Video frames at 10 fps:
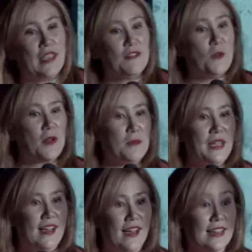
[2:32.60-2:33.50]
If you want to
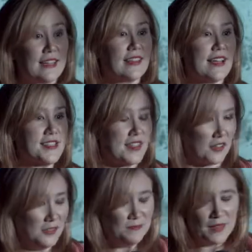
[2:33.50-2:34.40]
be a little less
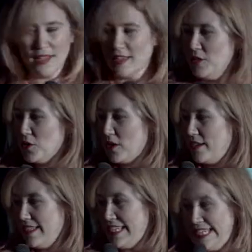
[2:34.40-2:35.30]
subtle, you could
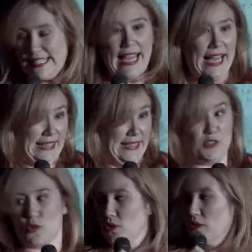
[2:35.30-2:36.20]
knit
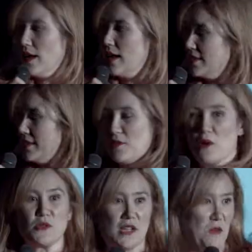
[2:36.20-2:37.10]
literal
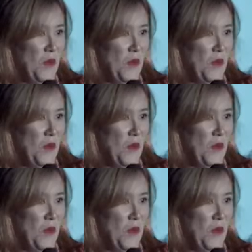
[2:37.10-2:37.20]
zeros and